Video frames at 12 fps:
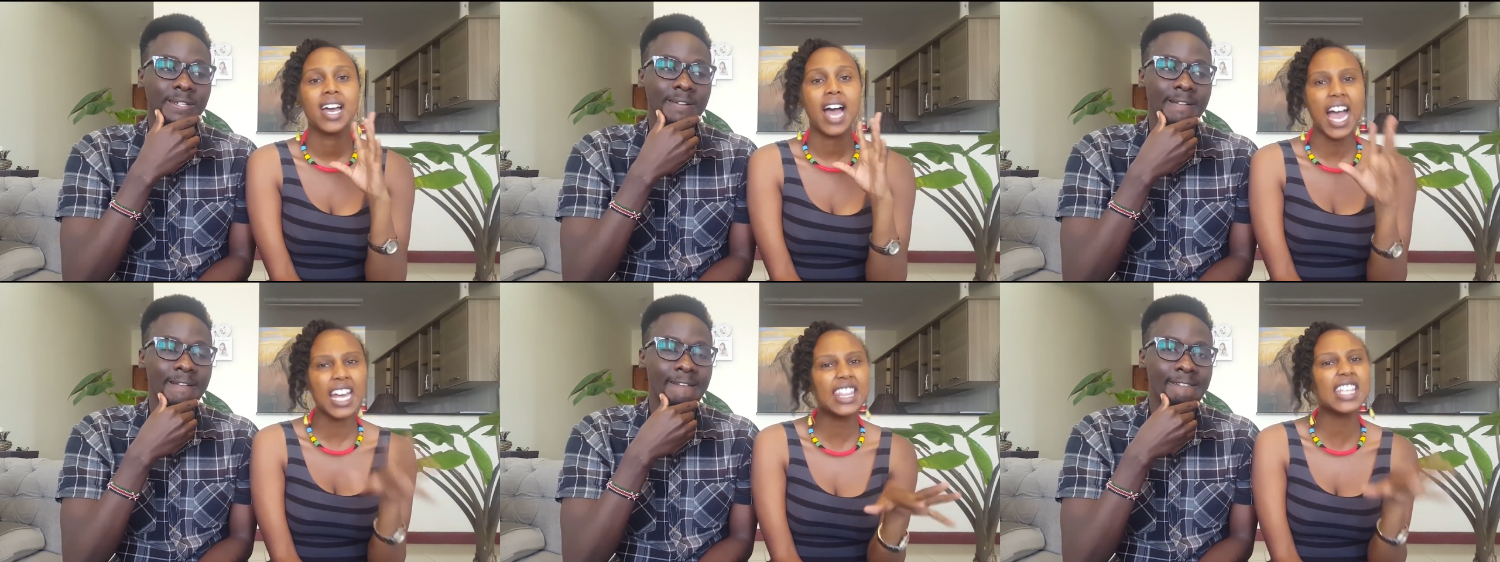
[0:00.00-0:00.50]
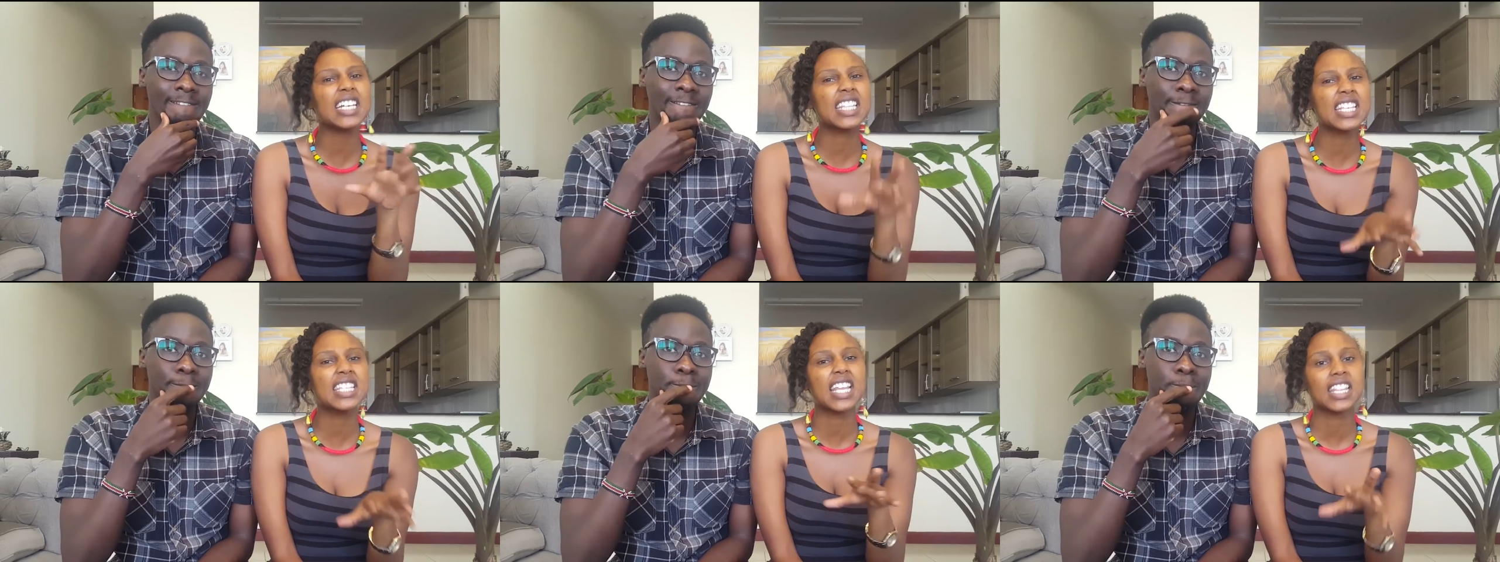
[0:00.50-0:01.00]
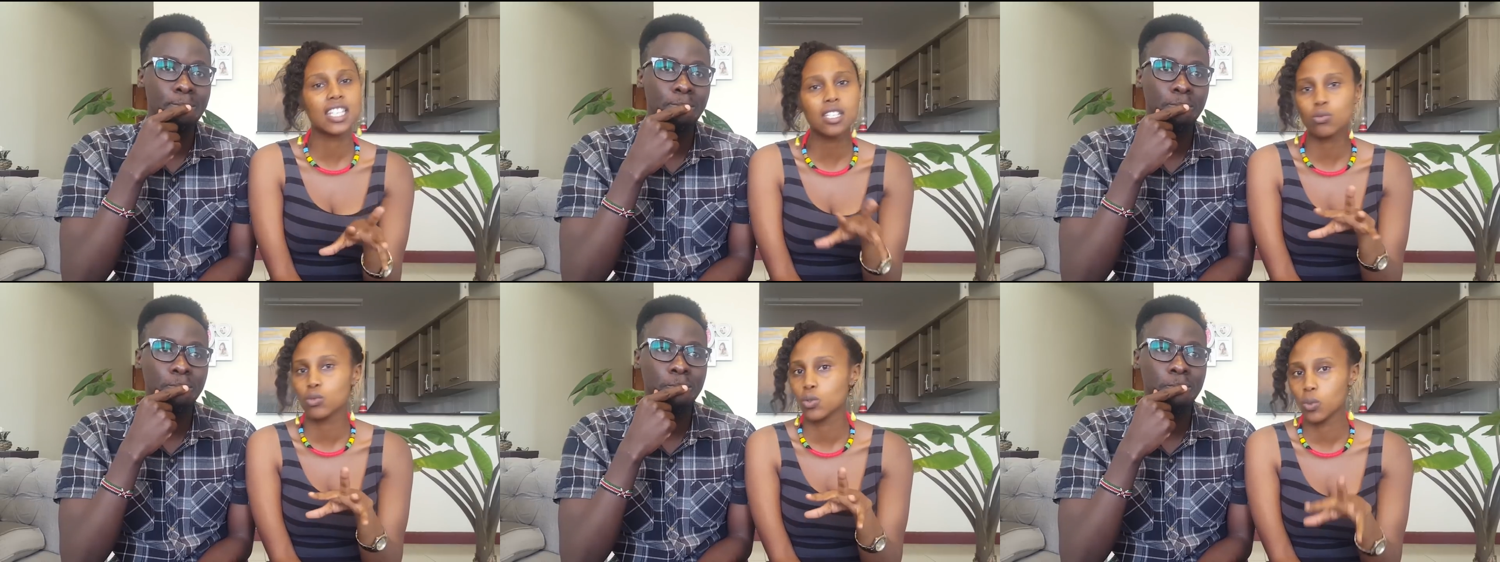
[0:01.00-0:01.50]
Speaker 1: i think this and this
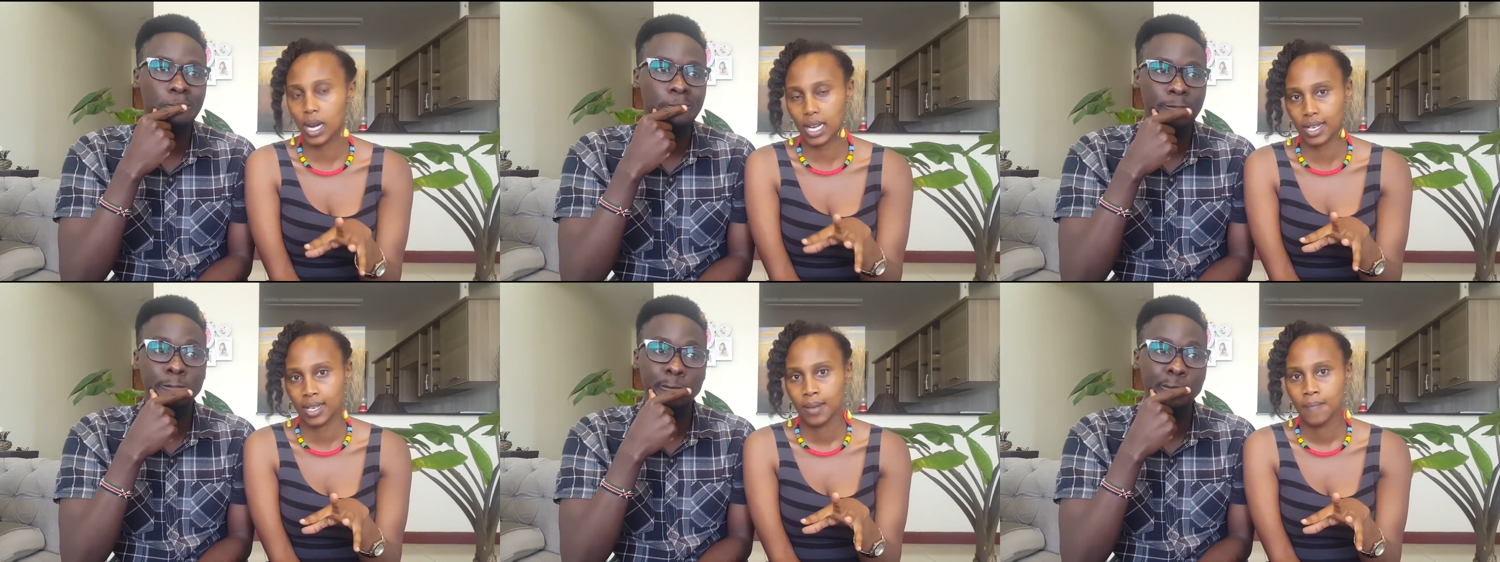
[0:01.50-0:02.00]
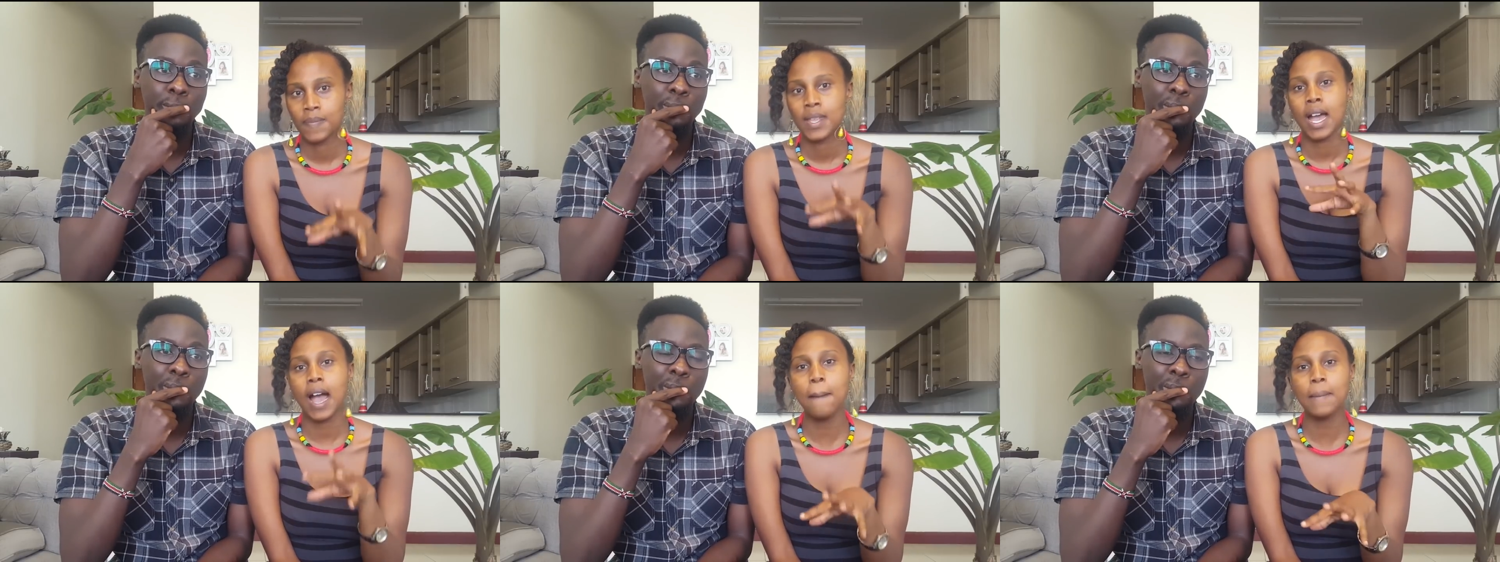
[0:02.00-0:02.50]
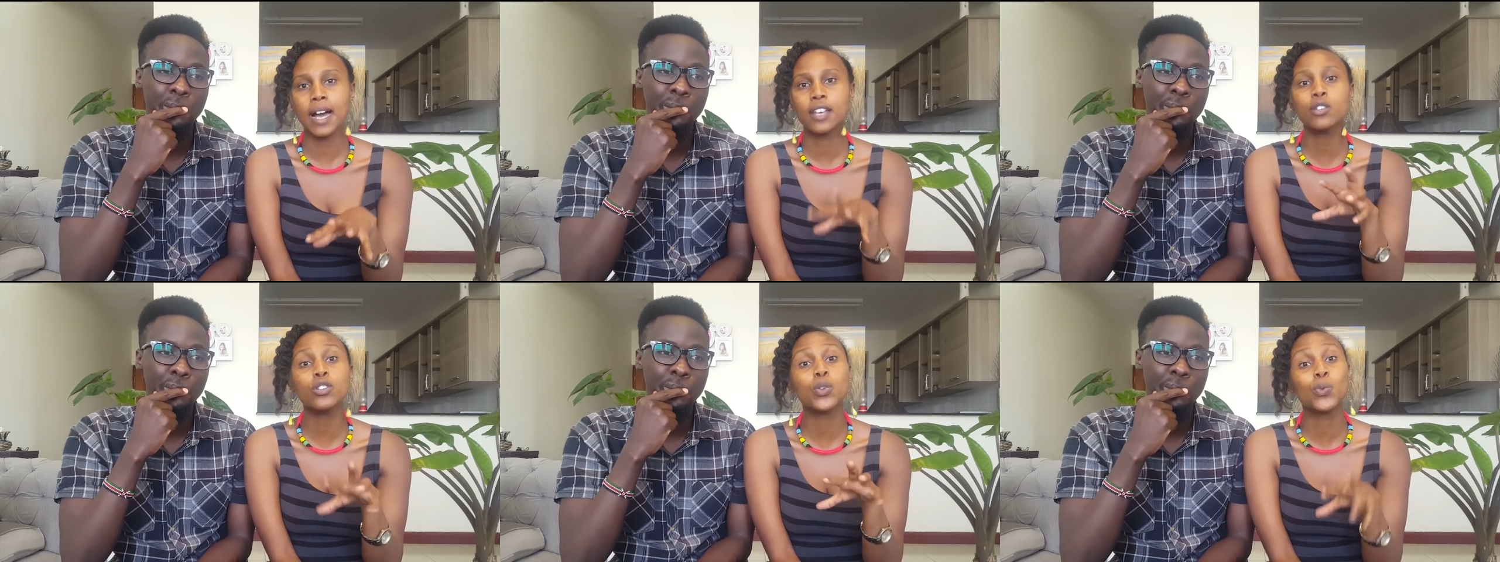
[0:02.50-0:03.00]
would work Ama,
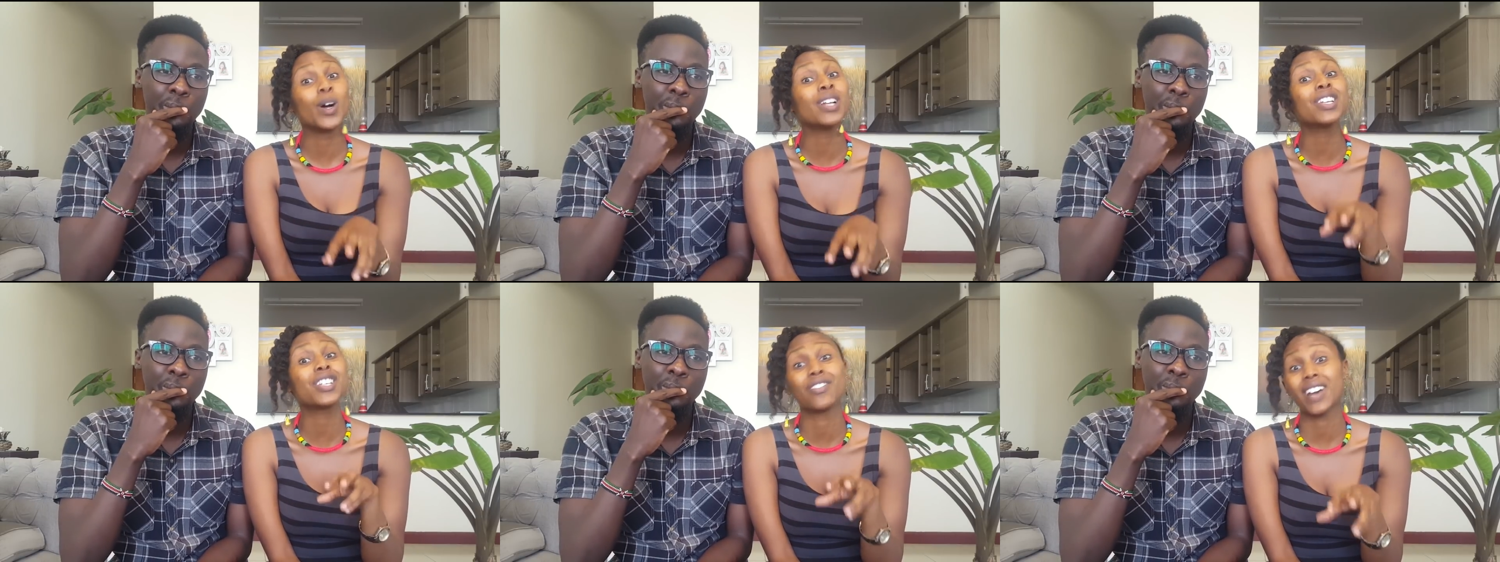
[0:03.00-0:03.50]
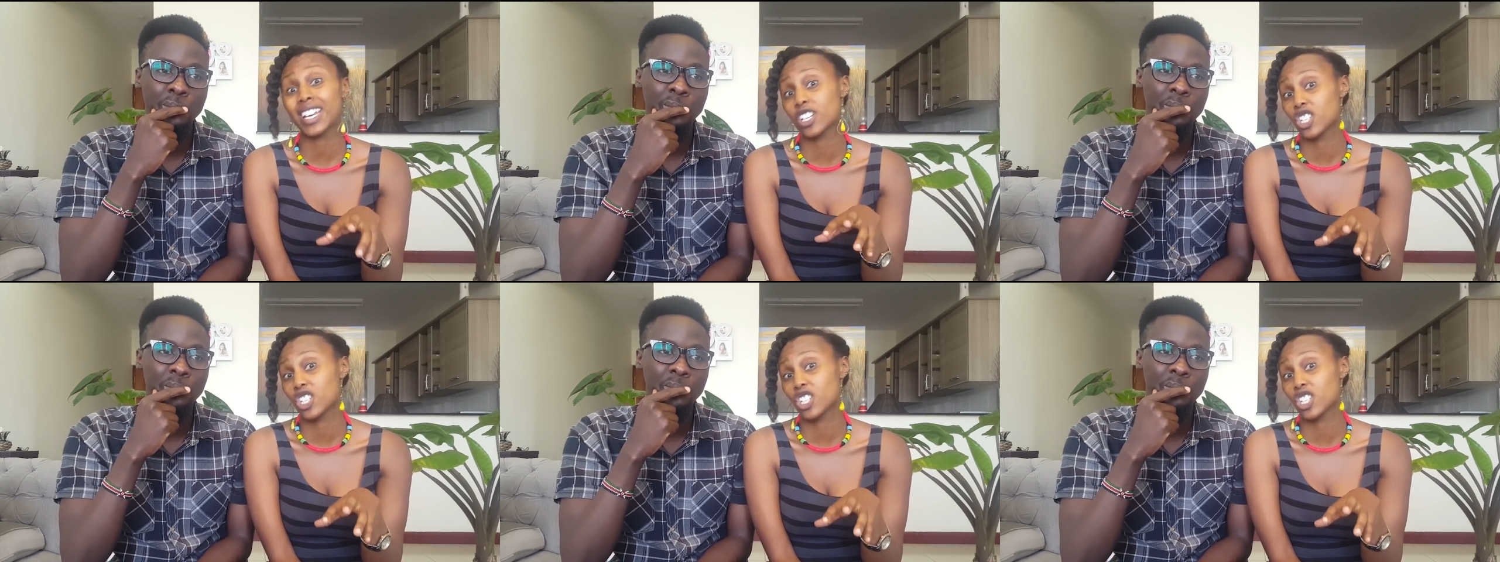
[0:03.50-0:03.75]
you, you want Chiavari